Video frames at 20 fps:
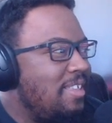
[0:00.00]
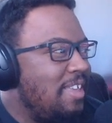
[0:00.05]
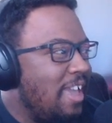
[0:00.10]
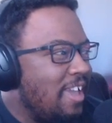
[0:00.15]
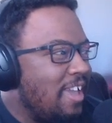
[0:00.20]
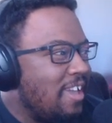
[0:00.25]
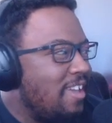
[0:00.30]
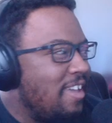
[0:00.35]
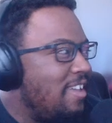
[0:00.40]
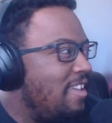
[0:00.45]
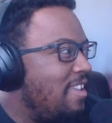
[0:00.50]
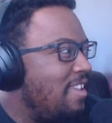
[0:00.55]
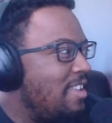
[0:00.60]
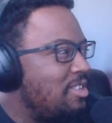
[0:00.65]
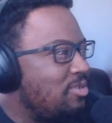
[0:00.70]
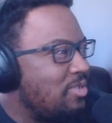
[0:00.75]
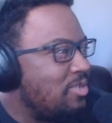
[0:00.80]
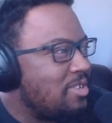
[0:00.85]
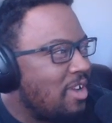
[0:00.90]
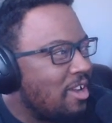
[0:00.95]
Yeah.
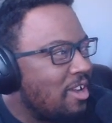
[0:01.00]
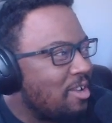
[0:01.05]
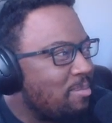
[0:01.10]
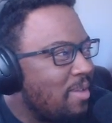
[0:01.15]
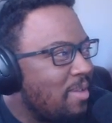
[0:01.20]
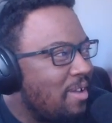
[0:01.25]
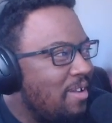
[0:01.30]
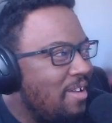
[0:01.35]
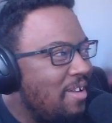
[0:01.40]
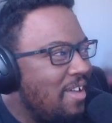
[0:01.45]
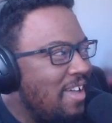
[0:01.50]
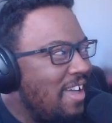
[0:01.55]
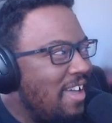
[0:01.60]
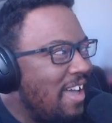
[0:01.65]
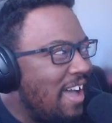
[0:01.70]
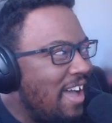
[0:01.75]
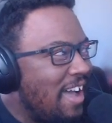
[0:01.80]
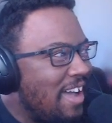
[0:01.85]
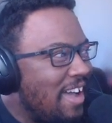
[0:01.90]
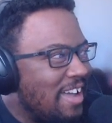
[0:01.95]
That's what we're talking about,
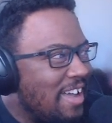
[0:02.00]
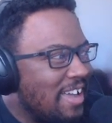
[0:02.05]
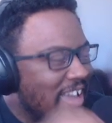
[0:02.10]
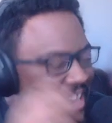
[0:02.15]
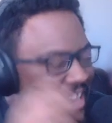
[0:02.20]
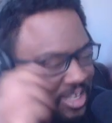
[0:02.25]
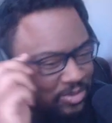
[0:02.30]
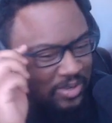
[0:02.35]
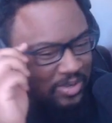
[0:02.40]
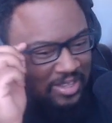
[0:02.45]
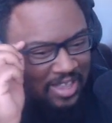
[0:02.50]
uh, guys.